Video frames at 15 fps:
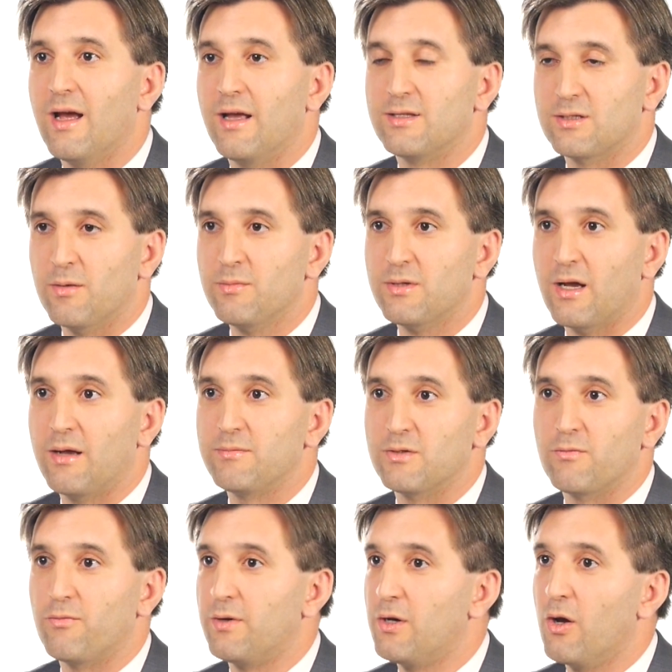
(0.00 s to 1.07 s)
And sometimes
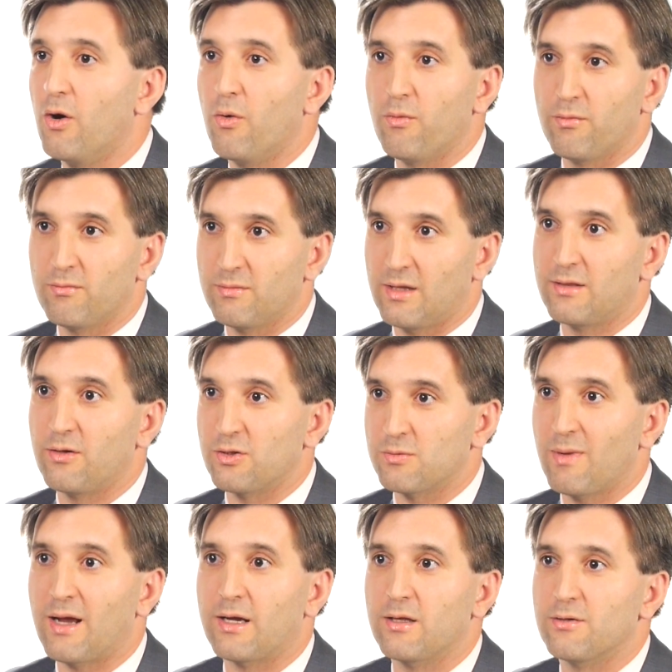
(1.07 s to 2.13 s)
if we know that
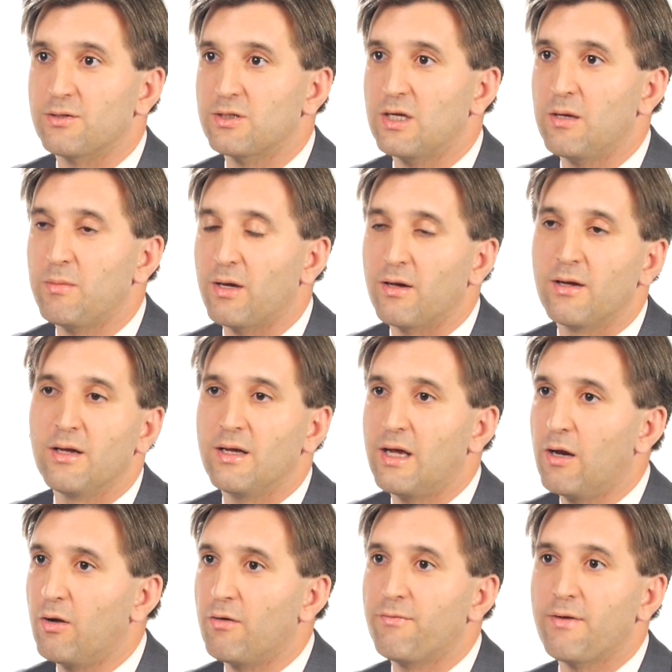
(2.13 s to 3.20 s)
there's macular ischemia,
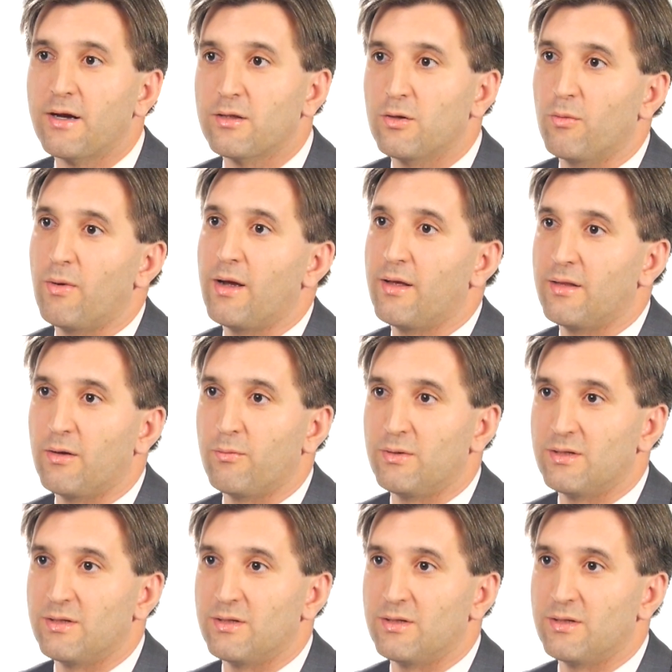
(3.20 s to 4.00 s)
it'll affect the way that